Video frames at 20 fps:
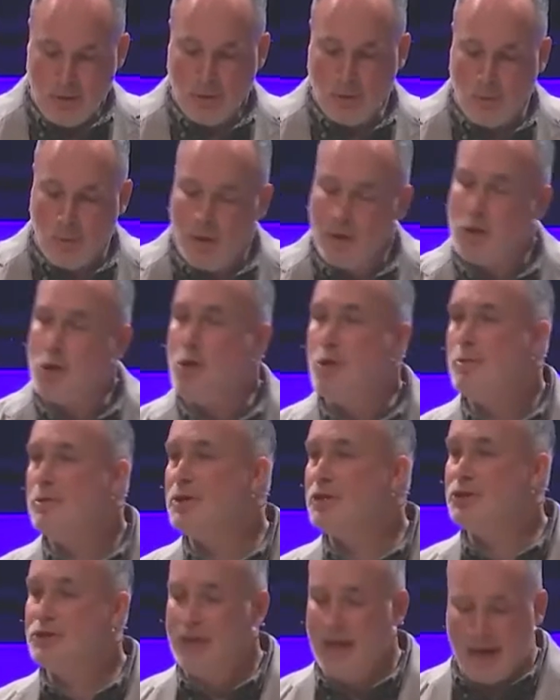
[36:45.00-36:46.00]
the one who
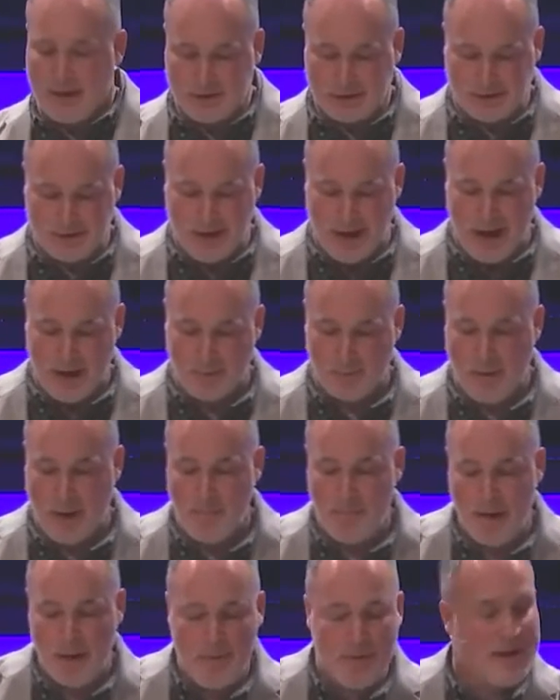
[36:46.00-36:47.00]
rejects God,
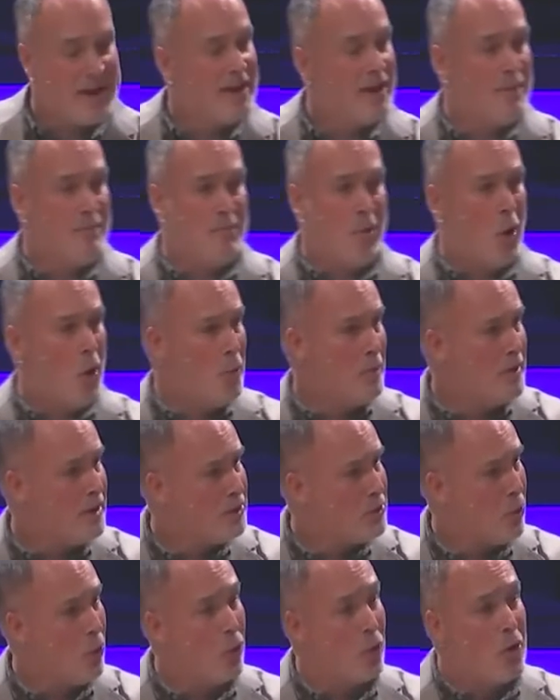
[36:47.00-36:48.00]
maybe in a
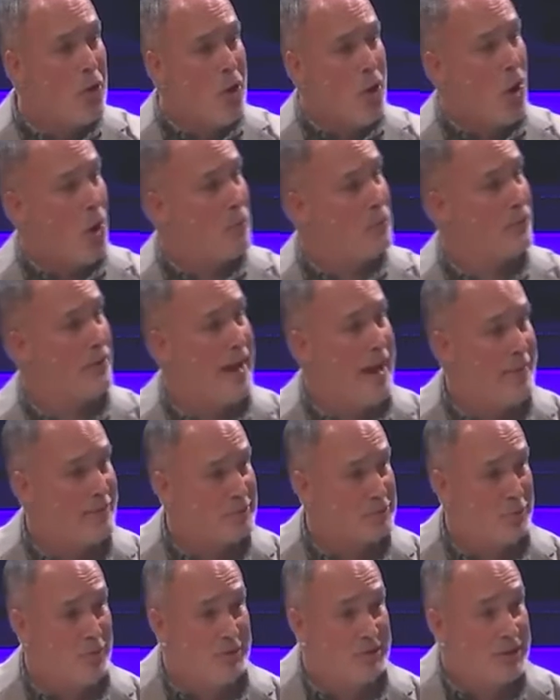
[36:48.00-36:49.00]
moment, or
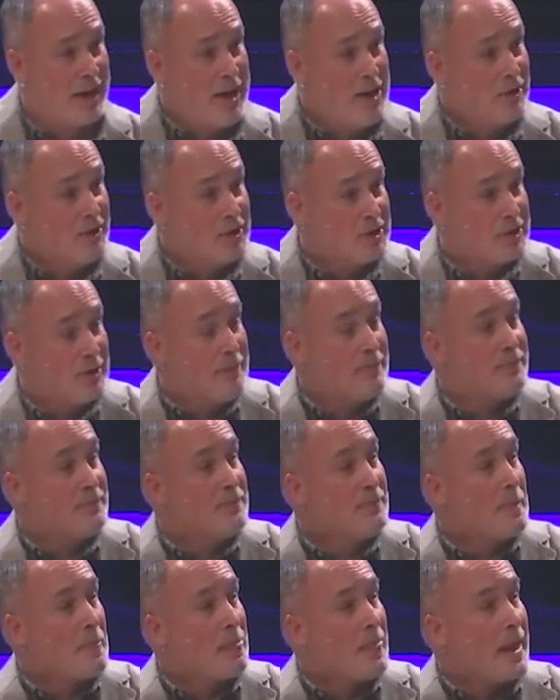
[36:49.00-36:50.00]
perhaps we'd say here, listen,
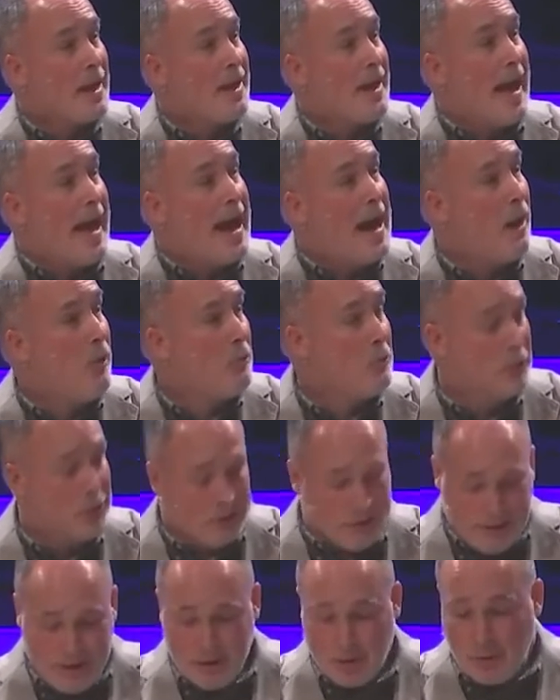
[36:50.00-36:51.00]

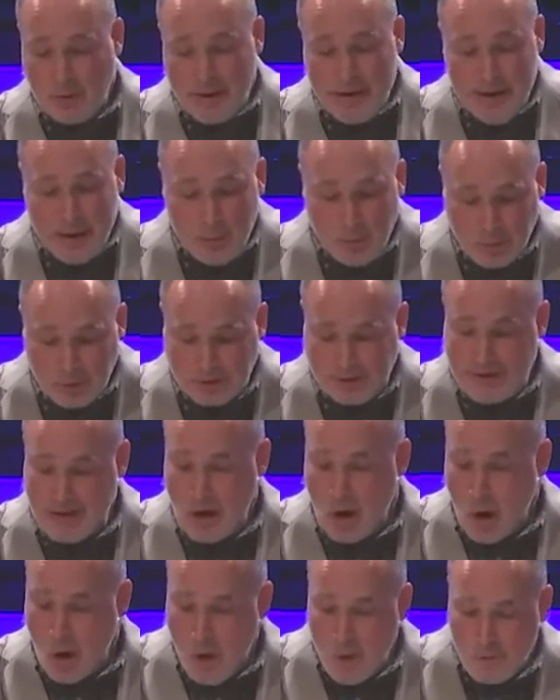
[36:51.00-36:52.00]
outwardly or inwardly,
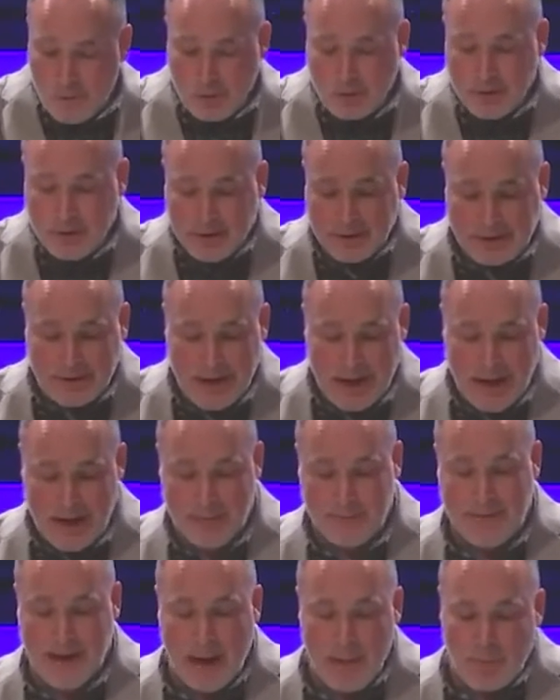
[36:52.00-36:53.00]
over
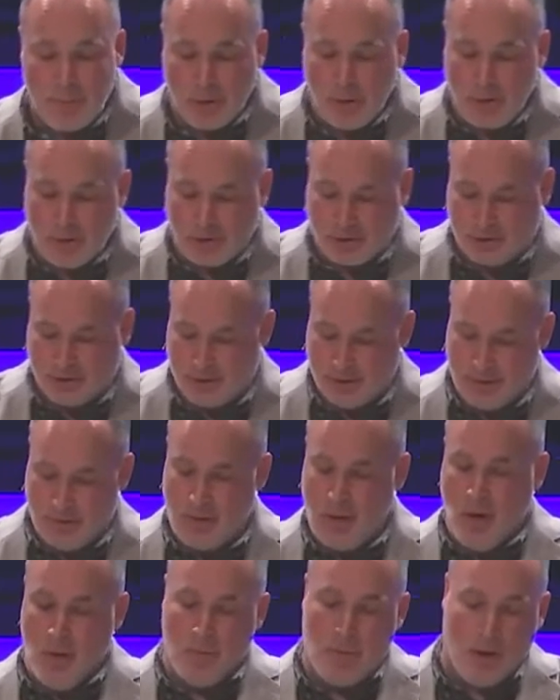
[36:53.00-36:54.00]
time, that
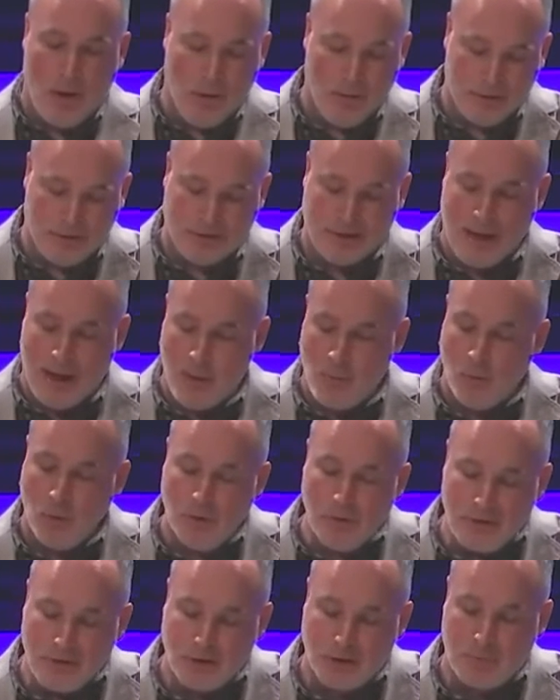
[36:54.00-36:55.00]
person, Paul would say,
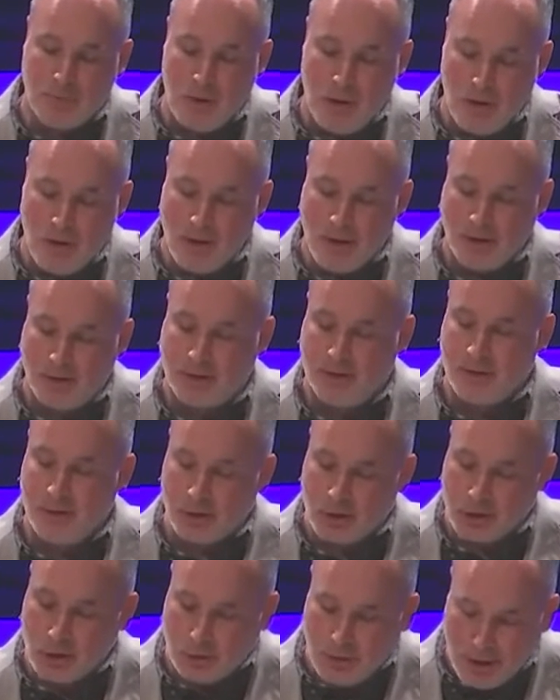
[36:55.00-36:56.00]
will experience
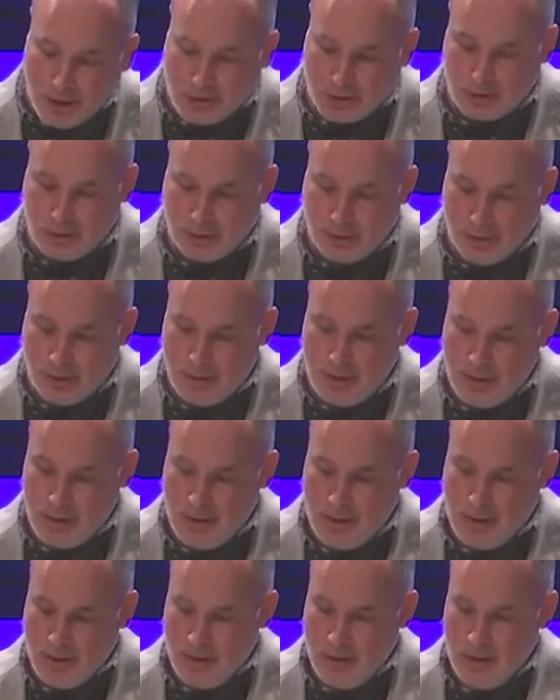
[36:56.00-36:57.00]
destruction
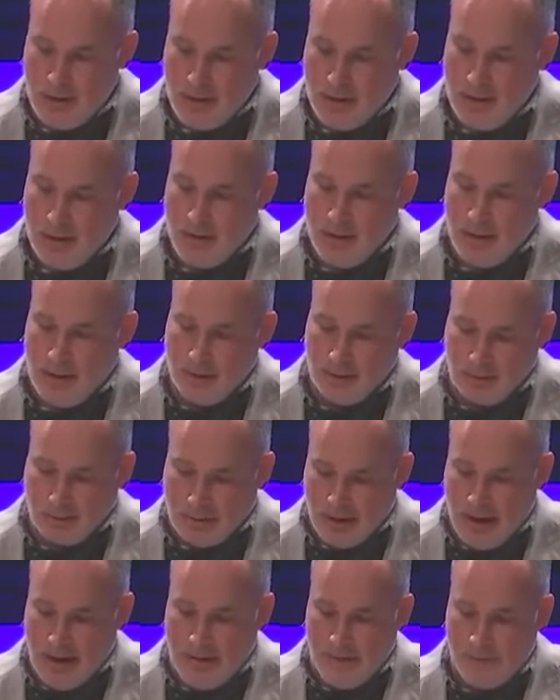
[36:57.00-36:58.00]
in their
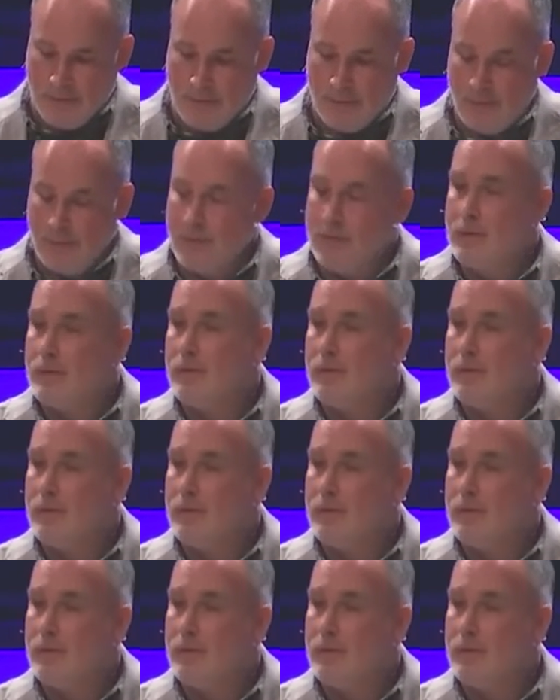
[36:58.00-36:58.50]
life.